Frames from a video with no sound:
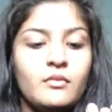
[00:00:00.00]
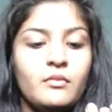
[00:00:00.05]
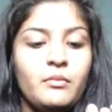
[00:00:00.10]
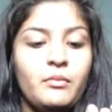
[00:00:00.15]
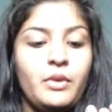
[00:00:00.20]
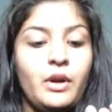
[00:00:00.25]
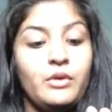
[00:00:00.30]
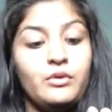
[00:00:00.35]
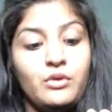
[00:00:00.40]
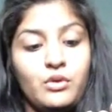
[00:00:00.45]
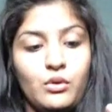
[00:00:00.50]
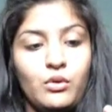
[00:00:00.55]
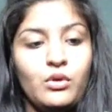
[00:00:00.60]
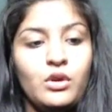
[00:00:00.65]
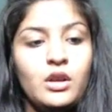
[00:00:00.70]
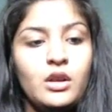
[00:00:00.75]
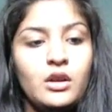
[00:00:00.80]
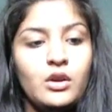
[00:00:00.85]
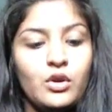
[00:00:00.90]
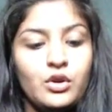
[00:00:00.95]
Brown
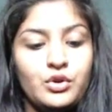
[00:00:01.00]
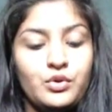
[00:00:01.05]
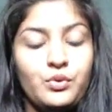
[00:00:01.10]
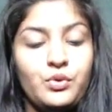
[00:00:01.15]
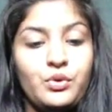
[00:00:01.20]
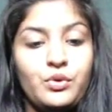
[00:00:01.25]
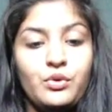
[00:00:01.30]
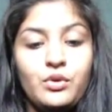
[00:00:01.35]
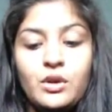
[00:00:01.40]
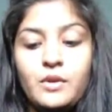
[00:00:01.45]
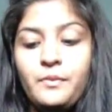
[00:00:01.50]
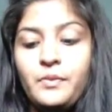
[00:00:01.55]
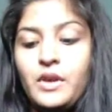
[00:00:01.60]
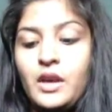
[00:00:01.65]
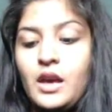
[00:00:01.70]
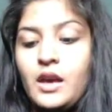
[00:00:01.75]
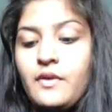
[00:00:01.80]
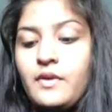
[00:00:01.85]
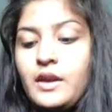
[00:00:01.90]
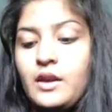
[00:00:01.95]
Kohl, Contour Kohl.
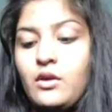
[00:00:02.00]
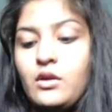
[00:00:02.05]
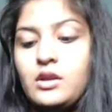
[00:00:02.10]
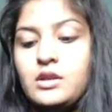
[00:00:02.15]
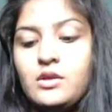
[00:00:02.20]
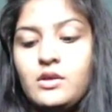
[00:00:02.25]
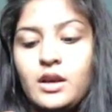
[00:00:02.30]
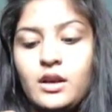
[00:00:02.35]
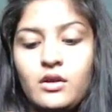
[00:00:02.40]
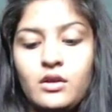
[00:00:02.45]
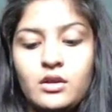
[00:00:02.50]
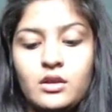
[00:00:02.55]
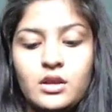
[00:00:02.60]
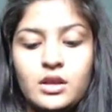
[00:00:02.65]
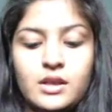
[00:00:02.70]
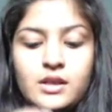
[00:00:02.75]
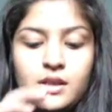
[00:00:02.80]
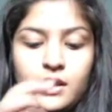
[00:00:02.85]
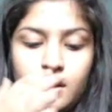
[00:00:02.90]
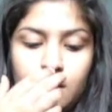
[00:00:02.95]
Then also I got
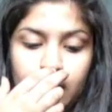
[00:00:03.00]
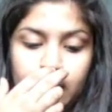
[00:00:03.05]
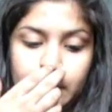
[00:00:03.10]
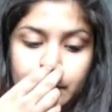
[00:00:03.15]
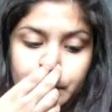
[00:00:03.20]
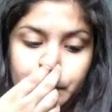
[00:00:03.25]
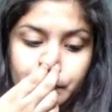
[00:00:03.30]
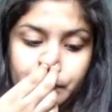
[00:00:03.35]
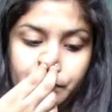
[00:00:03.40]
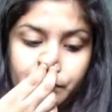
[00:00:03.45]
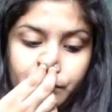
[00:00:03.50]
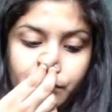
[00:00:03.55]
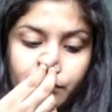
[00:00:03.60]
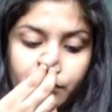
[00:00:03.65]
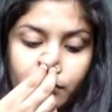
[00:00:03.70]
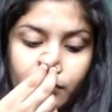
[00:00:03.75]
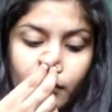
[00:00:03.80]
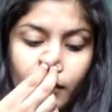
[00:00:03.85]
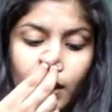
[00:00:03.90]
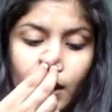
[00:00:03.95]
this
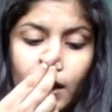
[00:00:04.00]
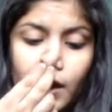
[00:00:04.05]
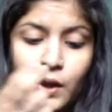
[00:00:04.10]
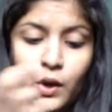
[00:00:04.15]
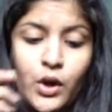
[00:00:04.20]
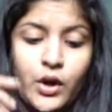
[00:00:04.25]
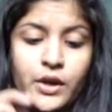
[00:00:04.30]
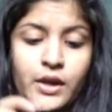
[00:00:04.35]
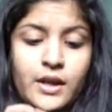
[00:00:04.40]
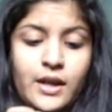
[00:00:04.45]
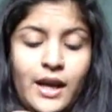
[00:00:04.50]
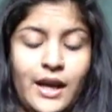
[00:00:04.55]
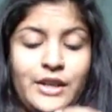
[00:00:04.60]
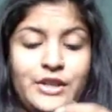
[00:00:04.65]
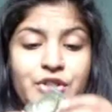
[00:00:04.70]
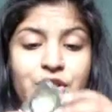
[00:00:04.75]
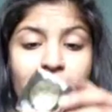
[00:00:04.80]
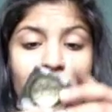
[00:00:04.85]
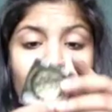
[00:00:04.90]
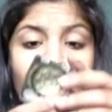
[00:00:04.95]
L'Oreal
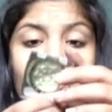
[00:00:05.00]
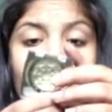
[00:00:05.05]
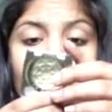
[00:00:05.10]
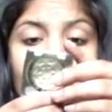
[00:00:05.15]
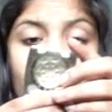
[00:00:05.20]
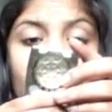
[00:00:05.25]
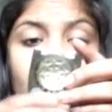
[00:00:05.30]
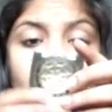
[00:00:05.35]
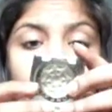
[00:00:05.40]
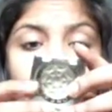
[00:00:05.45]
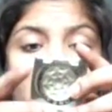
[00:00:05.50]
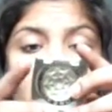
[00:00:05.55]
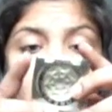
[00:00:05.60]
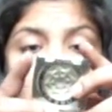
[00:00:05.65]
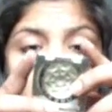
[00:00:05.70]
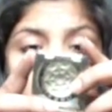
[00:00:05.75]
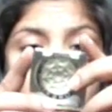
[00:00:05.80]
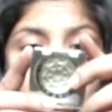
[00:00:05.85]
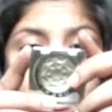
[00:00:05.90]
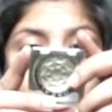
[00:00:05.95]
Eyeshadow
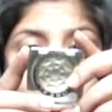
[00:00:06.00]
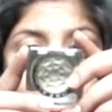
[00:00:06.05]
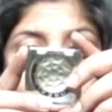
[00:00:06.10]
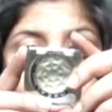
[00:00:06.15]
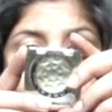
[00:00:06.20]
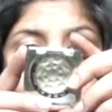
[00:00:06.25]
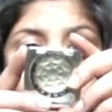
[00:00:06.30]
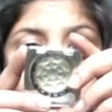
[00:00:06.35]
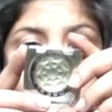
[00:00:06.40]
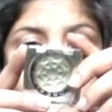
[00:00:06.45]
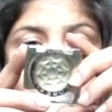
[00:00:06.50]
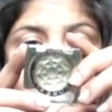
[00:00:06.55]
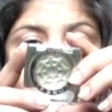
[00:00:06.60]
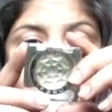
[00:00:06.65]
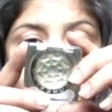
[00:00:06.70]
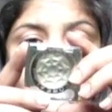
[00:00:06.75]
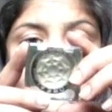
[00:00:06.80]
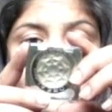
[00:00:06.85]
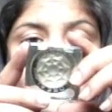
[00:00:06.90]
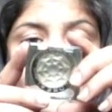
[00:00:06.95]
in the
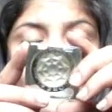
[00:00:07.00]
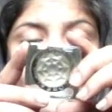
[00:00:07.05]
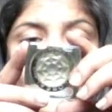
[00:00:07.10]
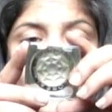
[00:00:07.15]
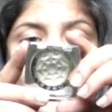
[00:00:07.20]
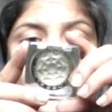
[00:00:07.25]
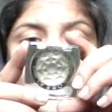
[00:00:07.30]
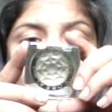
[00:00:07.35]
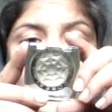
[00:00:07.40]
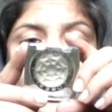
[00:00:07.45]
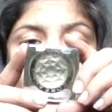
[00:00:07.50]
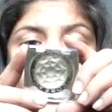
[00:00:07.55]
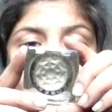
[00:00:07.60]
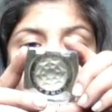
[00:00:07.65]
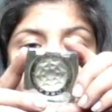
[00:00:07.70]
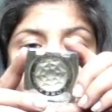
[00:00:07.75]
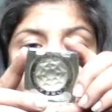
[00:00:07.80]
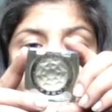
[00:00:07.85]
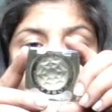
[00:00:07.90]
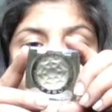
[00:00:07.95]

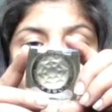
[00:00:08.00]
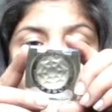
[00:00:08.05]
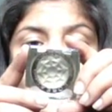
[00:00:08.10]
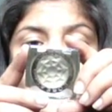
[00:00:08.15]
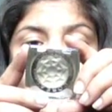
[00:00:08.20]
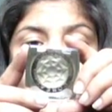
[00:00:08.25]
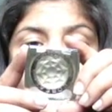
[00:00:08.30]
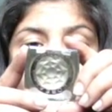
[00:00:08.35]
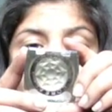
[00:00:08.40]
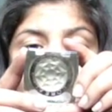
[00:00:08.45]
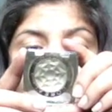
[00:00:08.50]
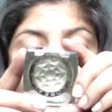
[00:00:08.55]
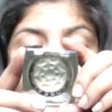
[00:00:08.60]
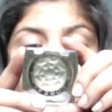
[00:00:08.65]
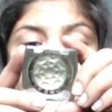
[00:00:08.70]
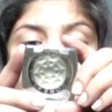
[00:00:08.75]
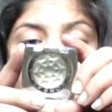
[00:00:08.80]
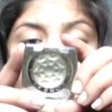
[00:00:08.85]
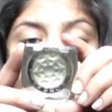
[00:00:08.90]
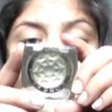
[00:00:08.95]
shade
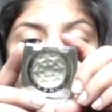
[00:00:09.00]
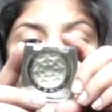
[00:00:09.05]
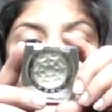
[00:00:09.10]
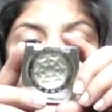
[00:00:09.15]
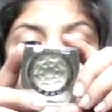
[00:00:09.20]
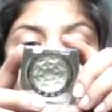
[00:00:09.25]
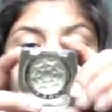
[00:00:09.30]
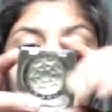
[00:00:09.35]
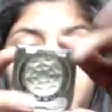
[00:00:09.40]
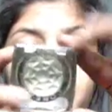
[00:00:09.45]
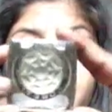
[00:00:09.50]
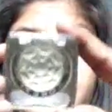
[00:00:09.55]
Kryptonite Cream.